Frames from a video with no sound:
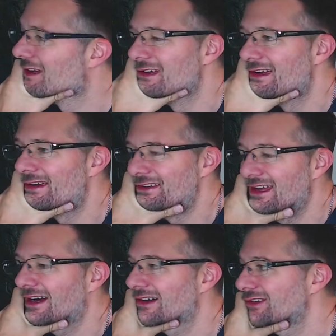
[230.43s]
is
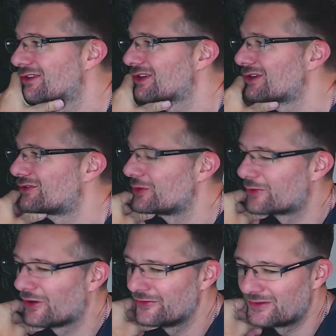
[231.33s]
I do the YouTube
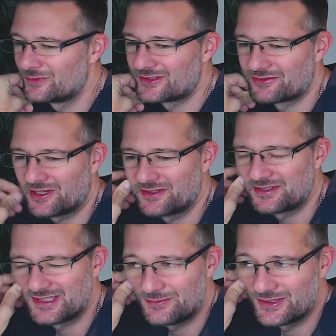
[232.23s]
content, which I've kind of
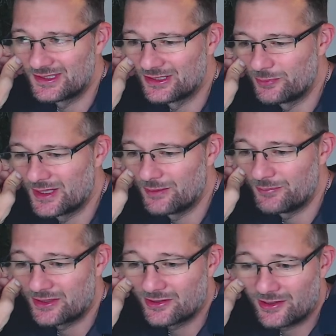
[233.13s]
slipped a little bit
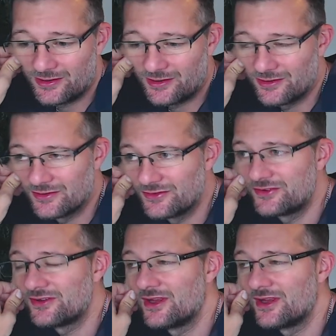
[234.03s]
because